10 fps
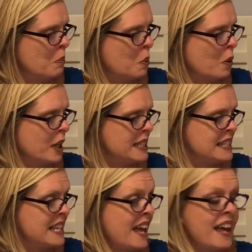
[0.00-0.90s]
Boris
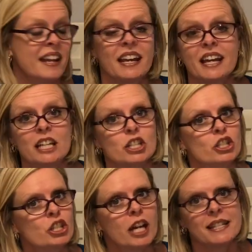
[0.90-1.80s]
said,
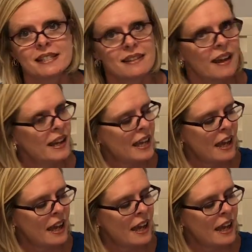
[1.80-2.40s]
just like